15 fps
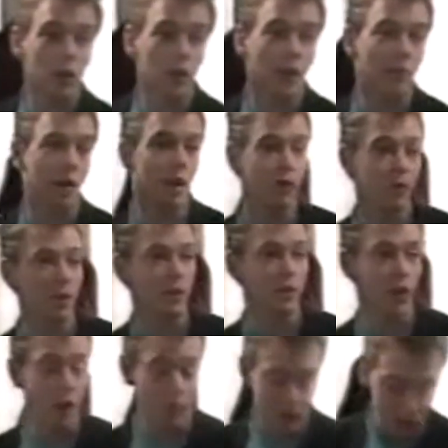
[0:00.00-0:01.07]
I'll get round there a bit
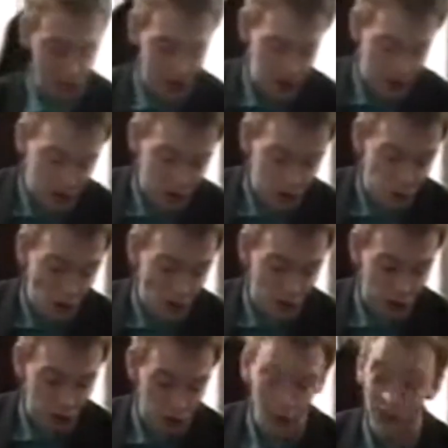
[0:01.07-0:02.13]
sharpish. I mean, it's uh,
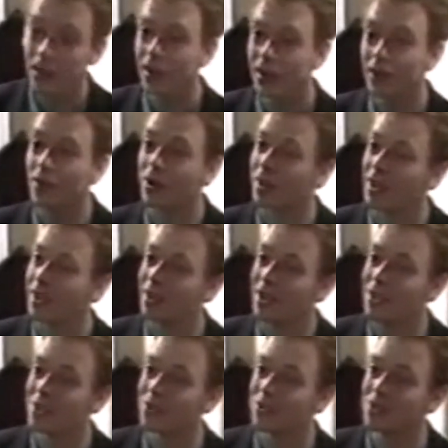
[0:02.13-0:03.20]
12 o'clock. If you don't get the
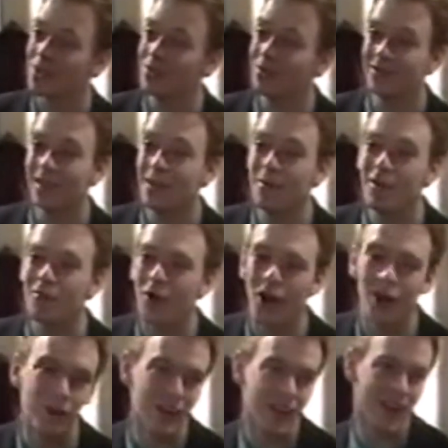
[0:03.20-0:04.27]
dinners on soon, it will be a
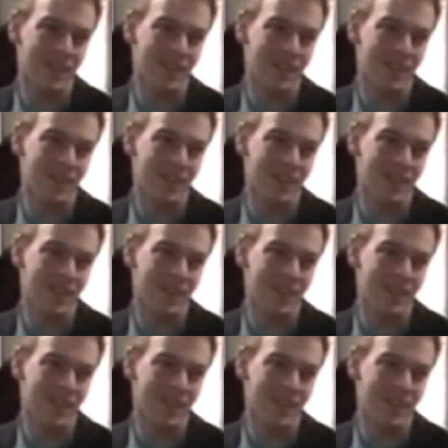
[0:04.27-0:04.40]
right on your